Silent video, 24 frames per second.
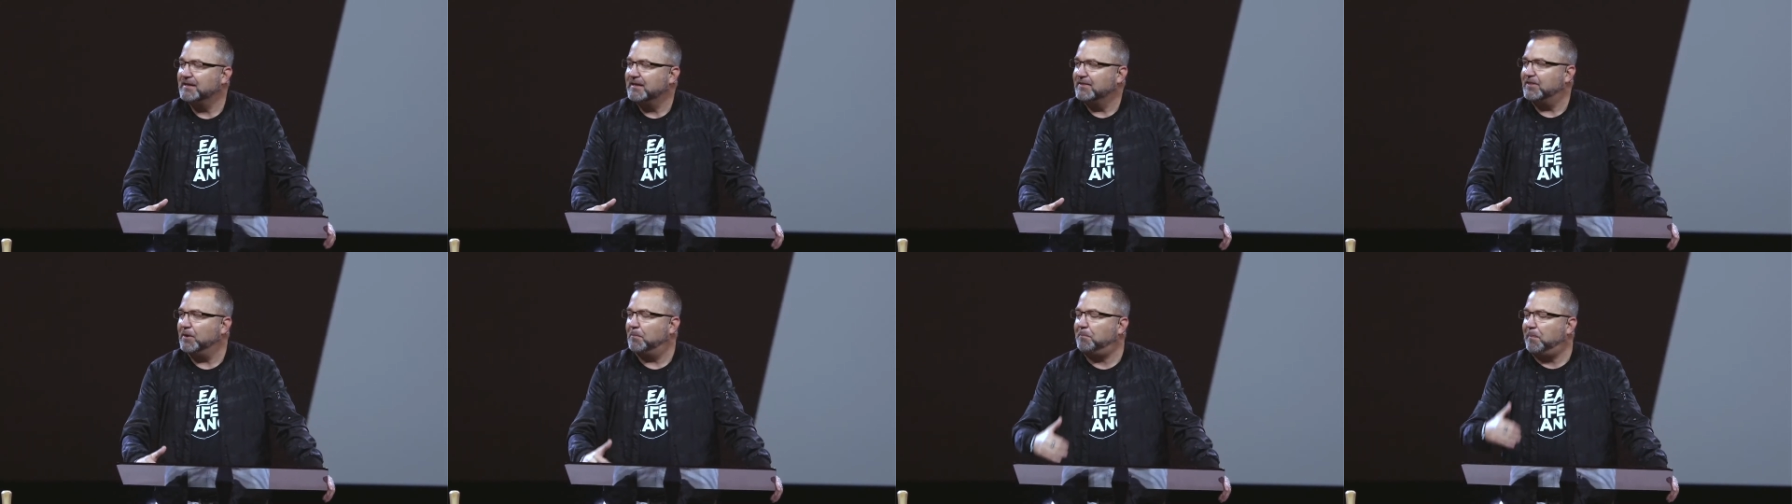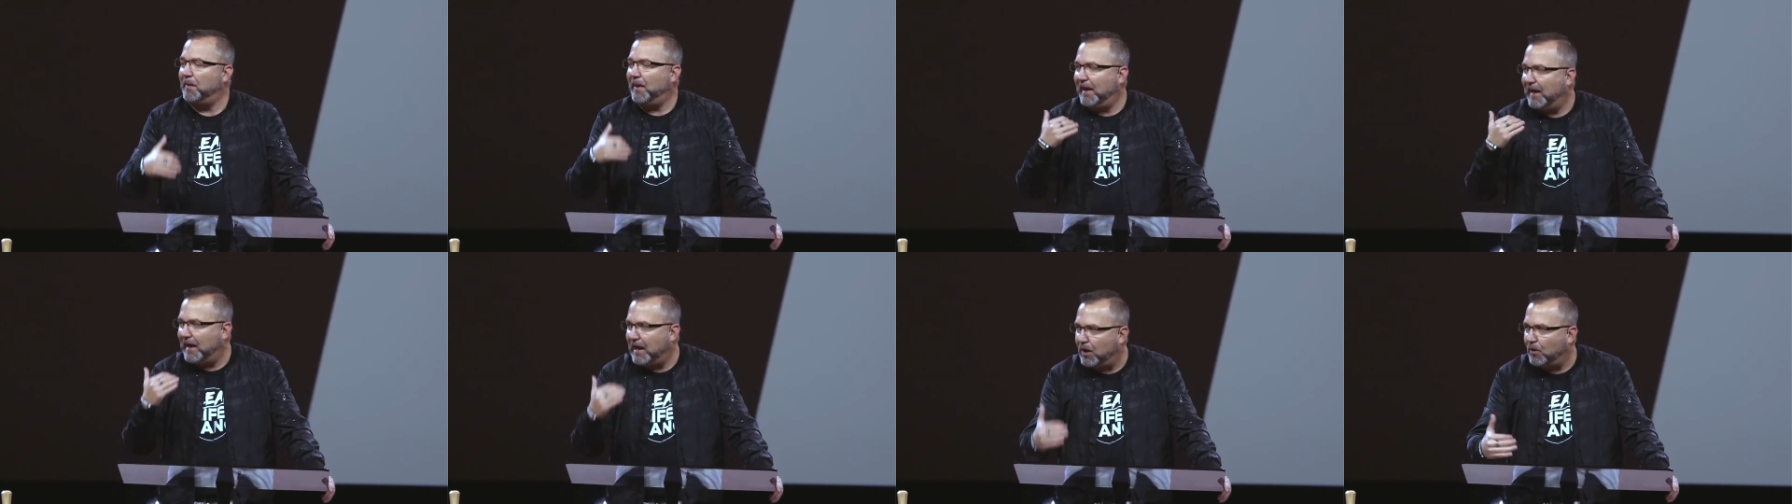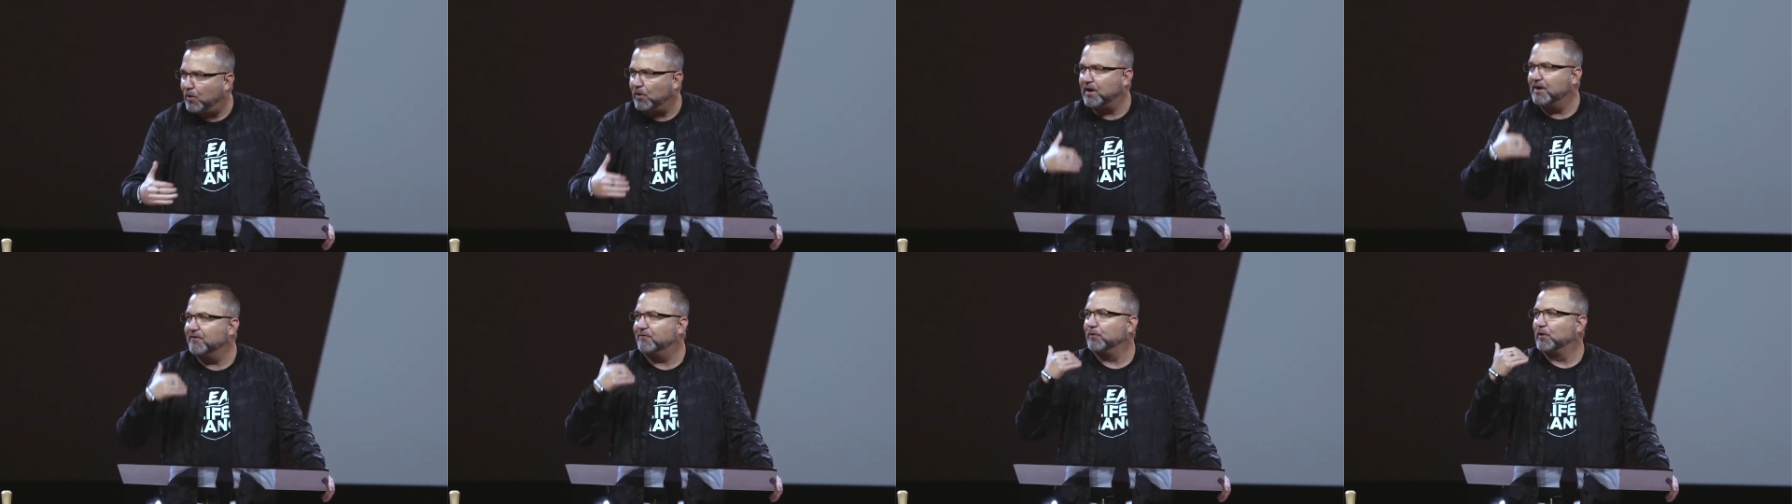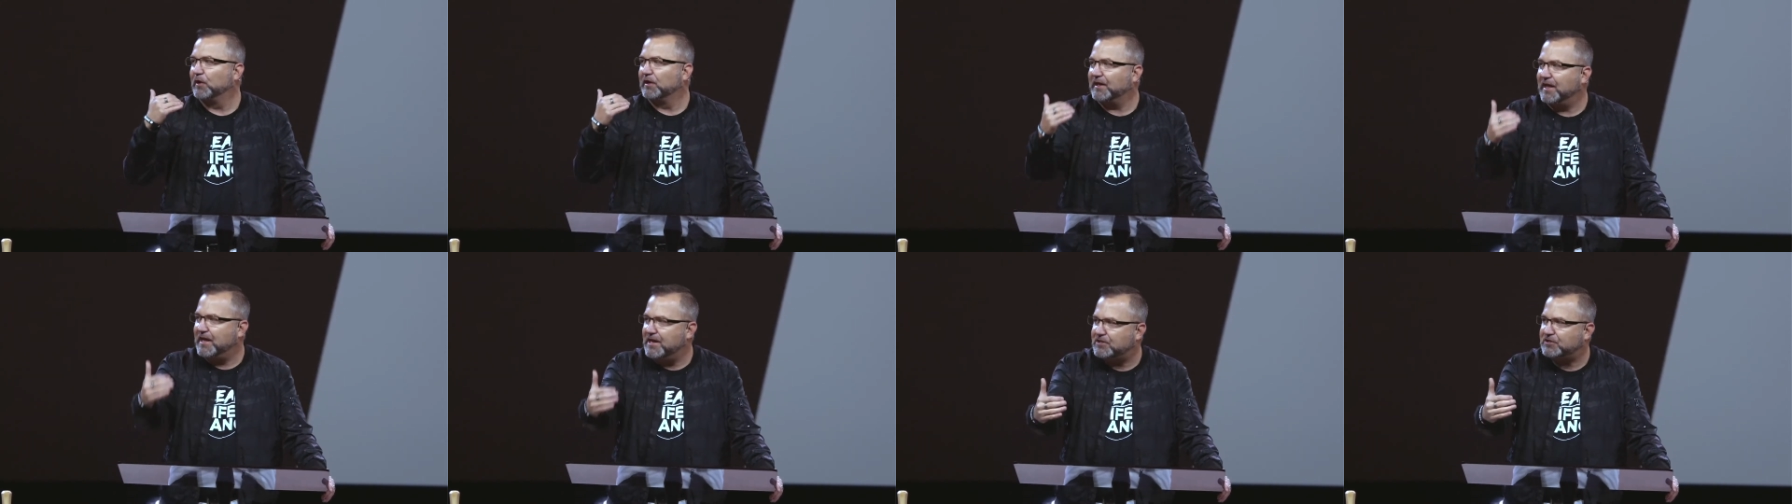the power of
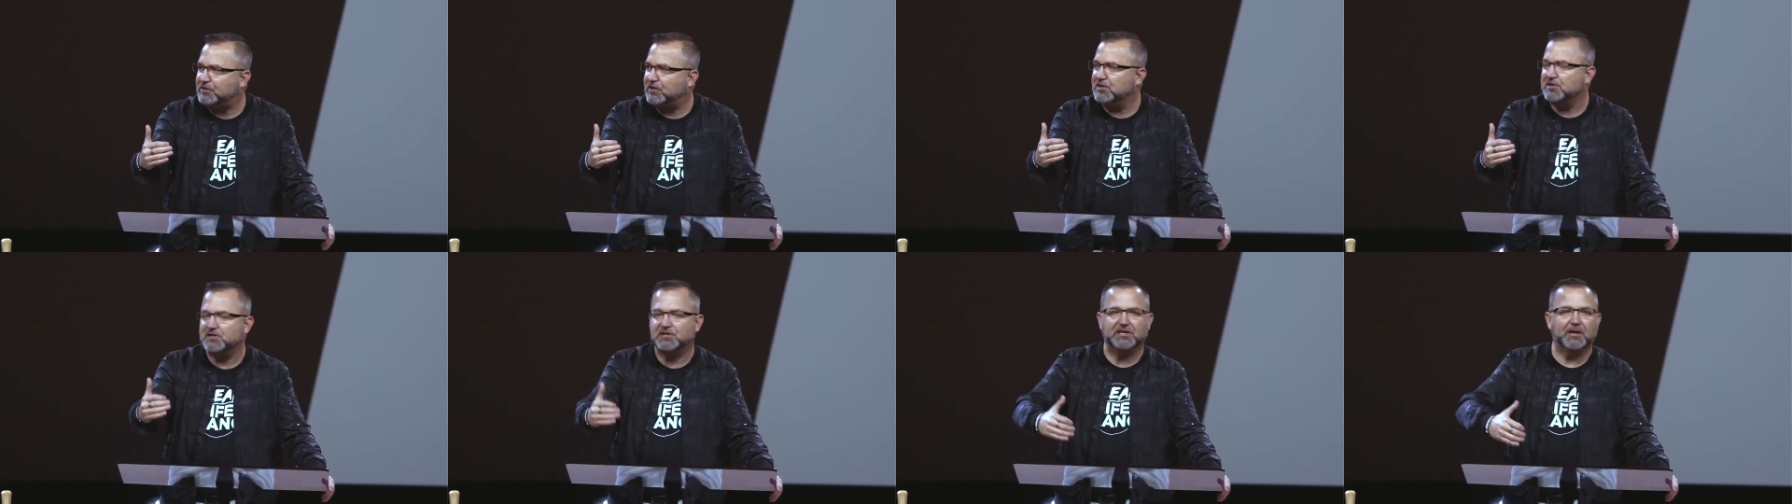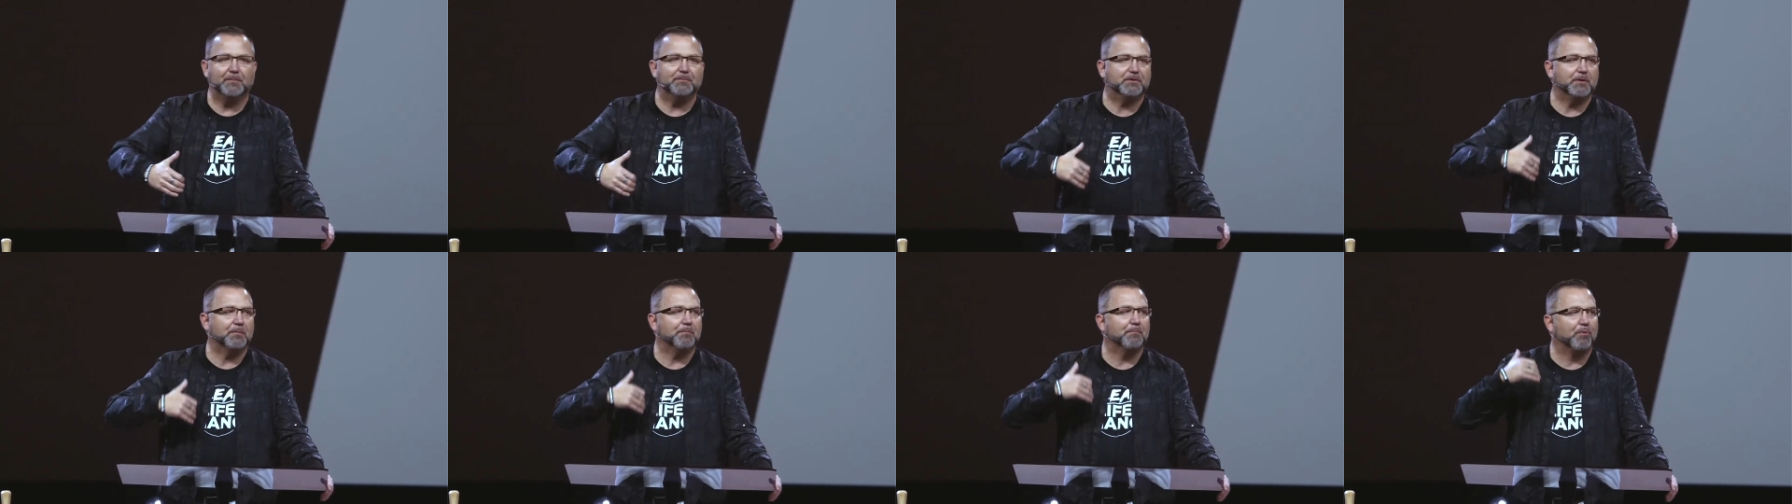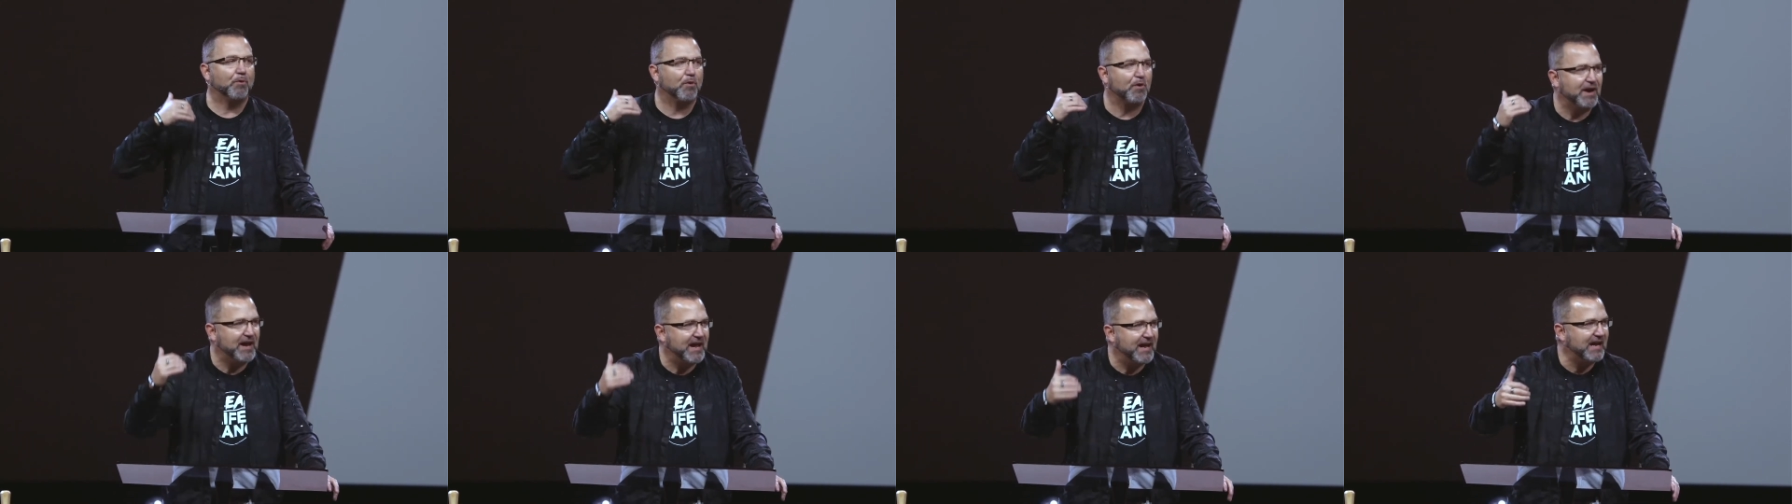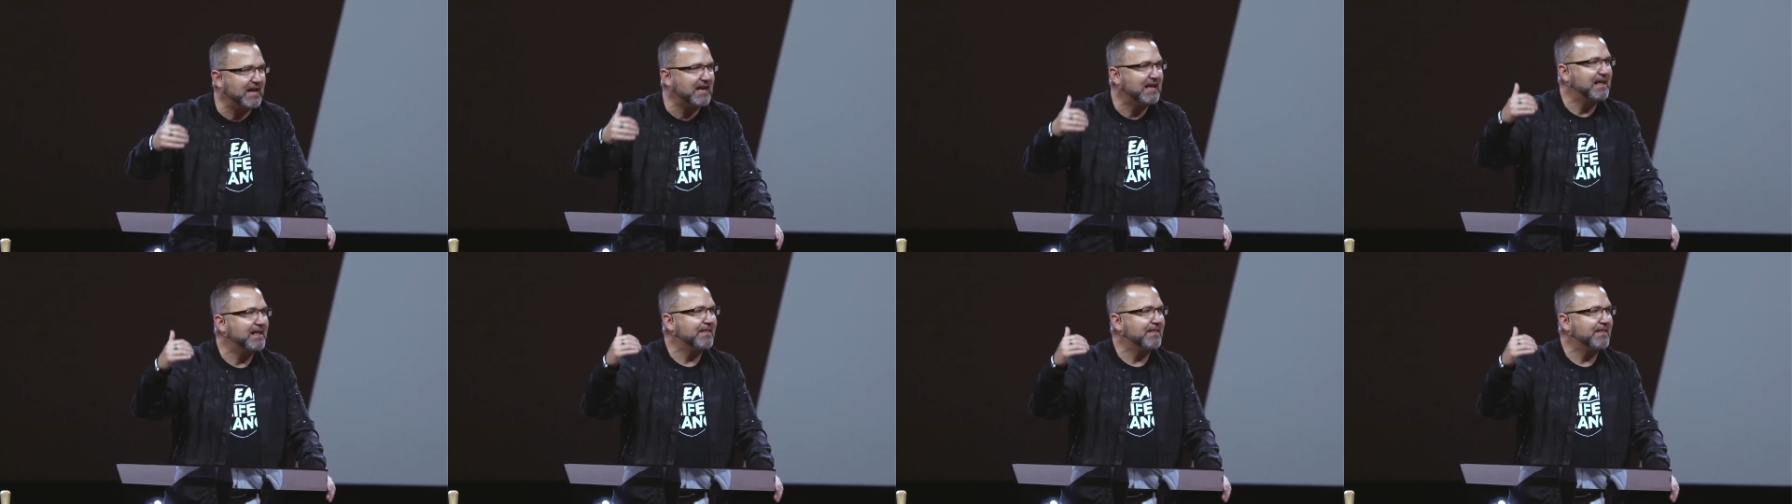relationship to bring